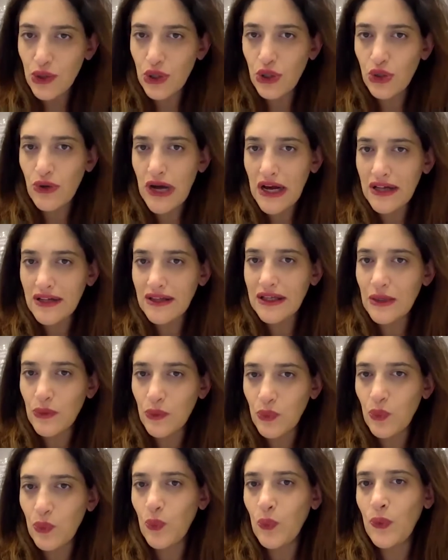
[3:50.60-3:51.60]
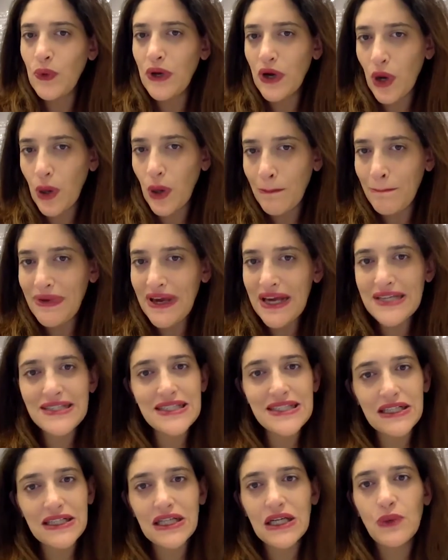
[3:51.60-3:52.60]
you correctly, we are
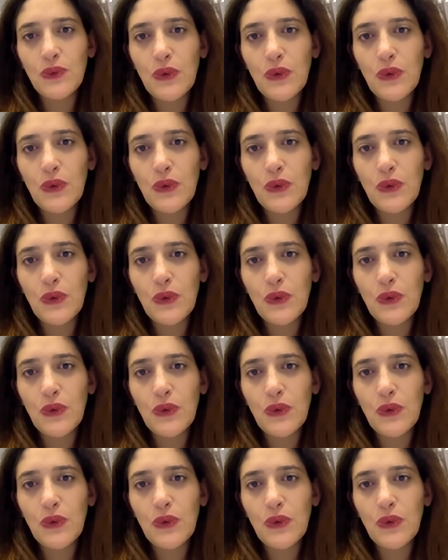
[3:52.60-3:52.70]
basically